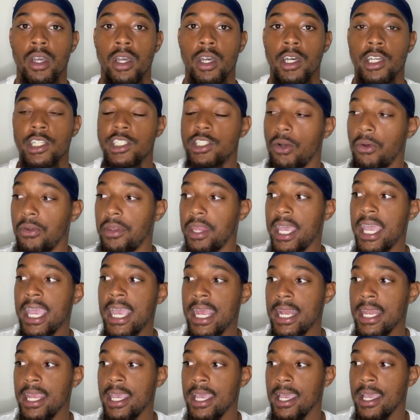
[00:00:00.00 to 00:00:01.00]
So
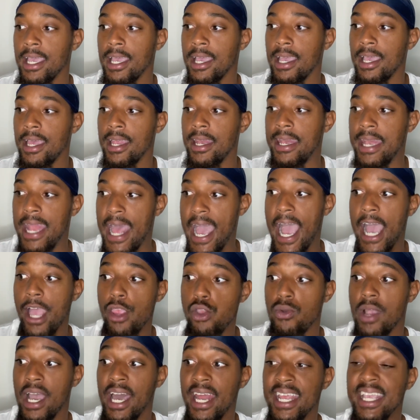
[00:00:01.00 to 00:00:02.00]
then, now
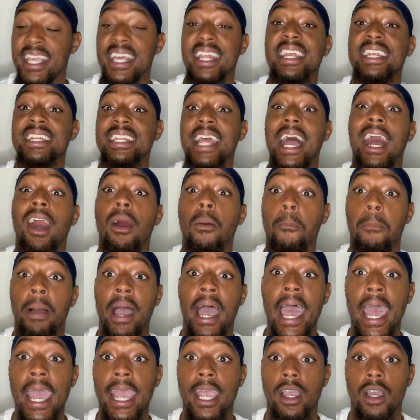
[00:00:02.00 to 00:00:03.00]
you got to get it down
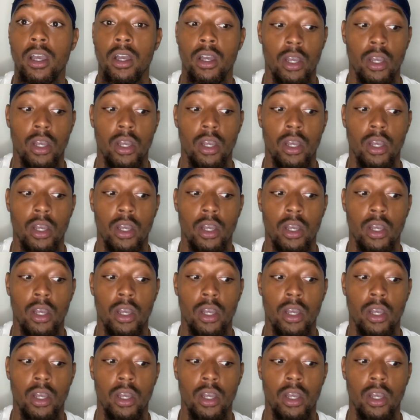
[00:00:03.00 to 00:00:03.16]
pat